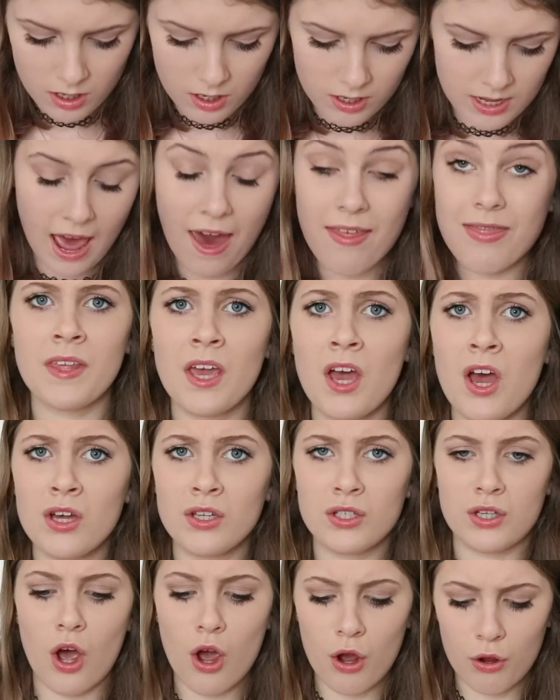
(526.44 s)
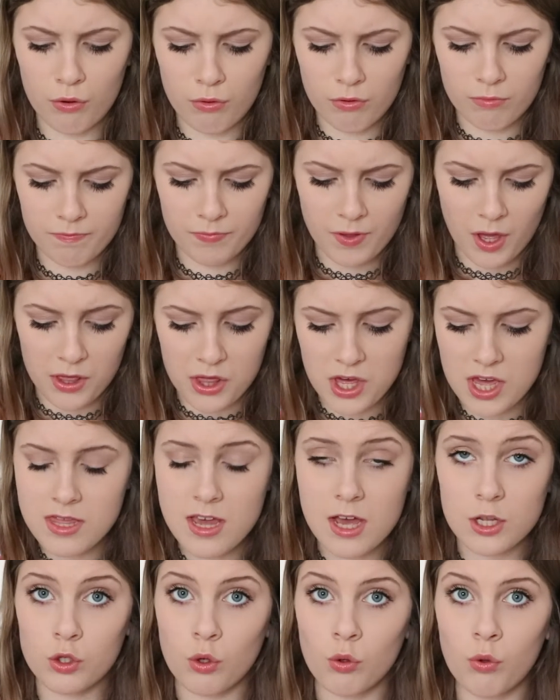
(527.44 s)
Yeah, so I think
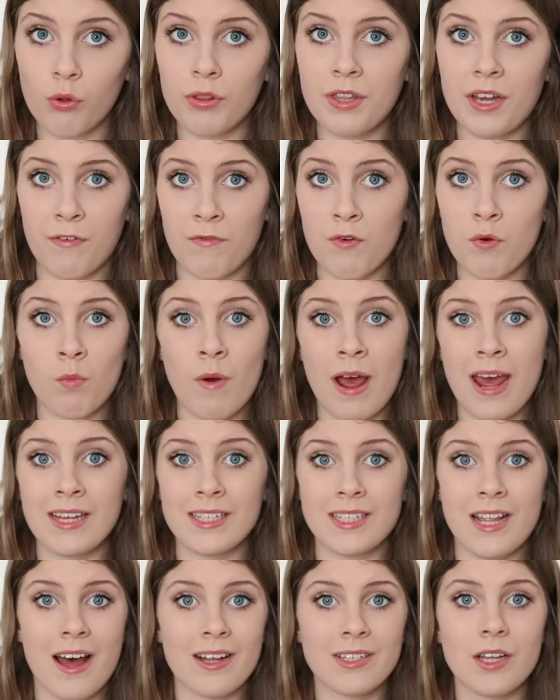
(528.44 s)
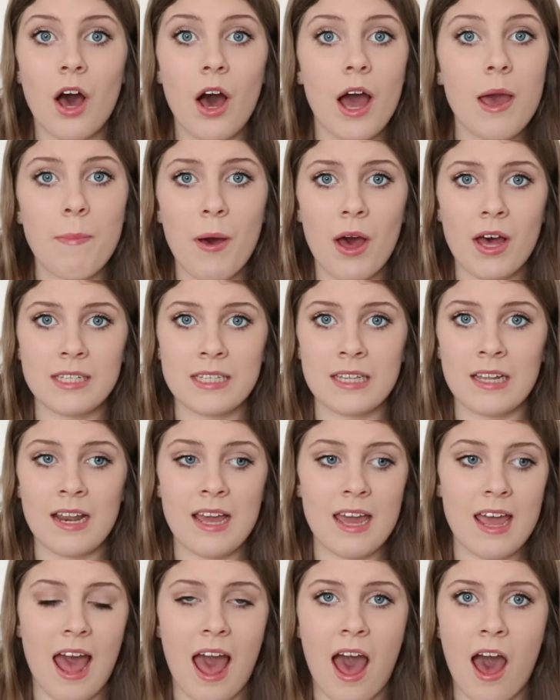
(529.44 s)
that's all the different ways that I
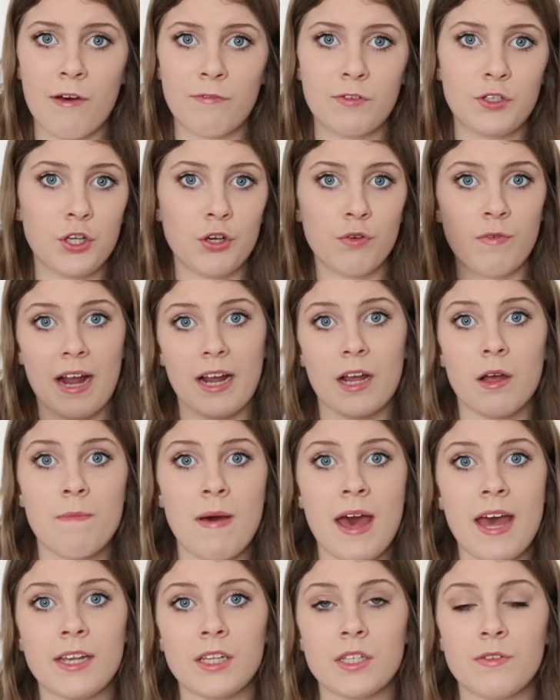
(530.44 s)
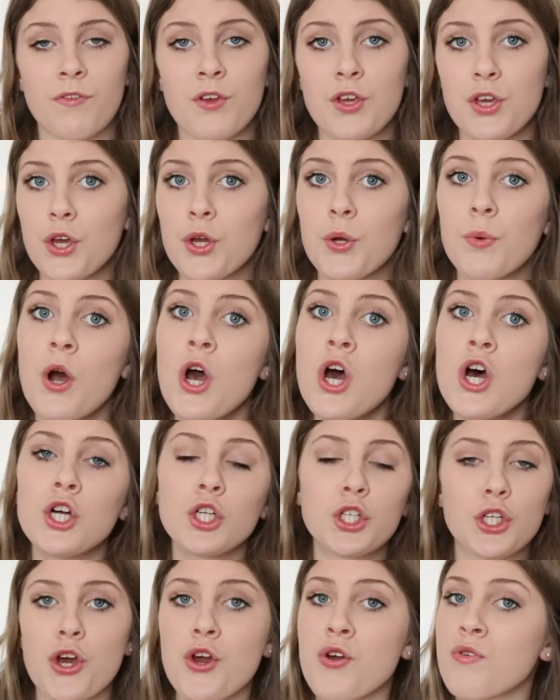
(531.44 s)
personally have to recommend for you
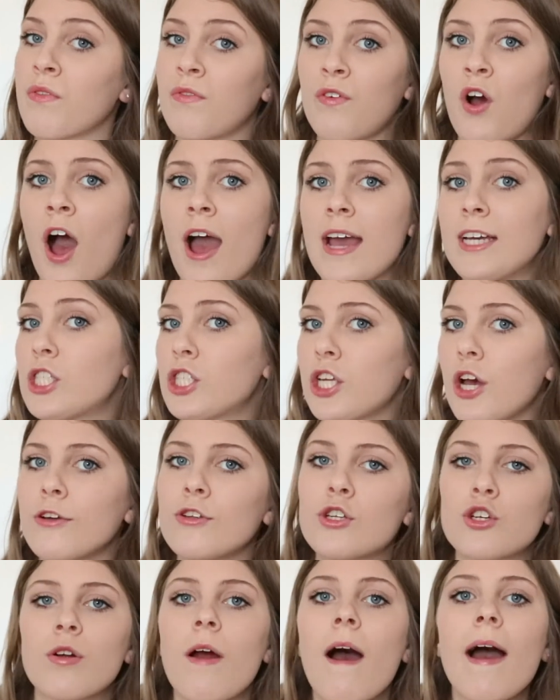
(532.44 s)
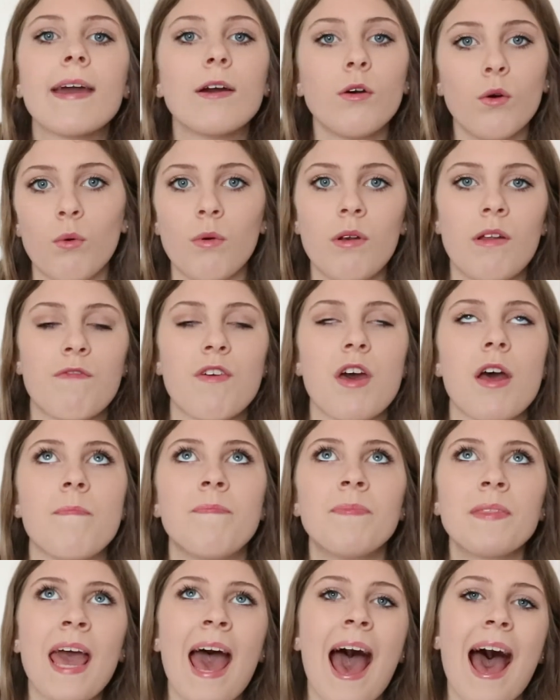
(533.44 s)
to revise. So try all of
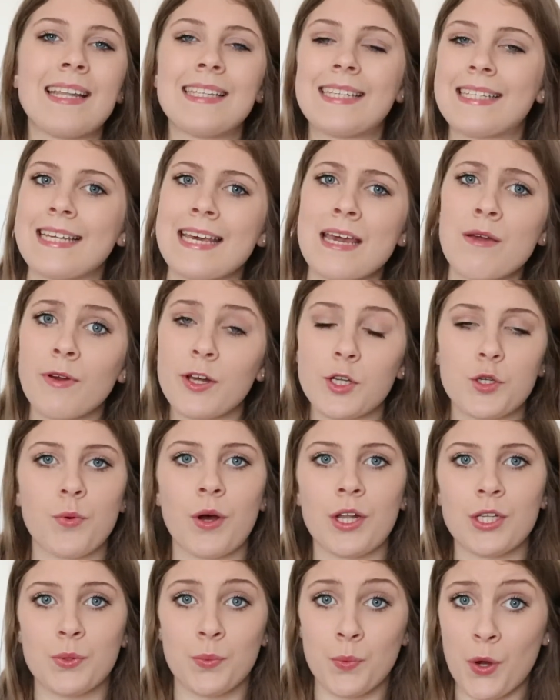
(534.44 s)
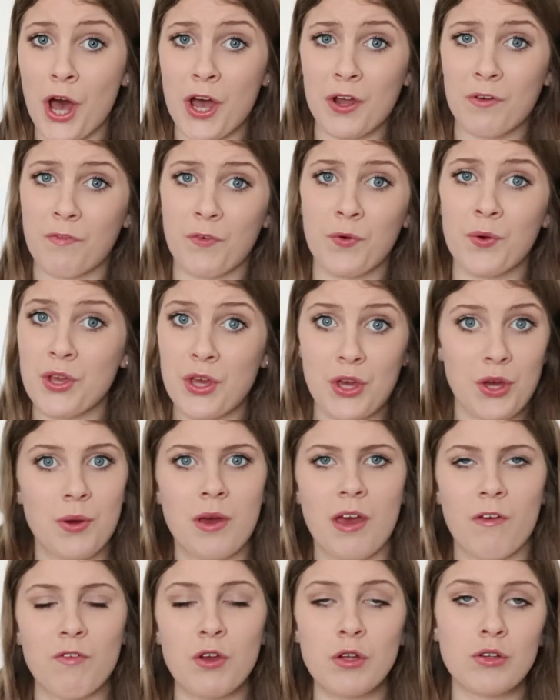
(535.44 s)
them and see which ones work for you
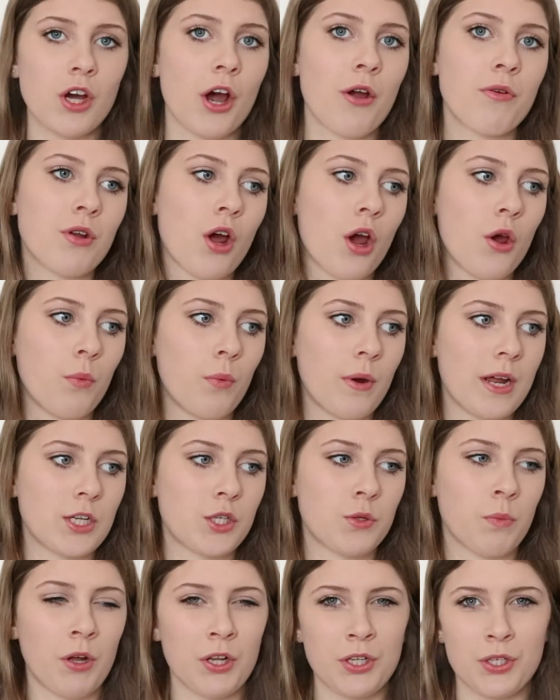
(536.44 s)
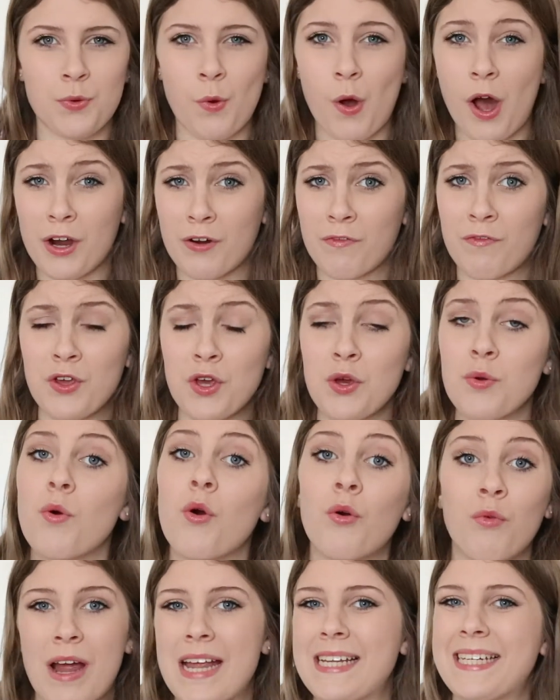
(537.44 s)
if you don't know which ones work for you
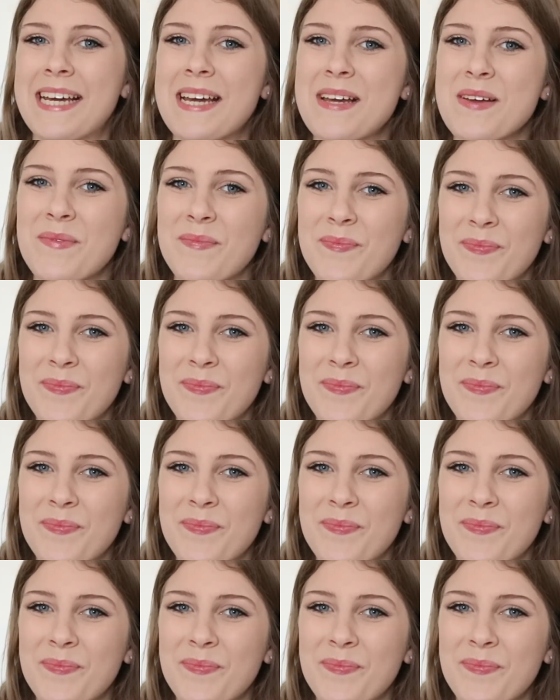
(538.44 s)
already.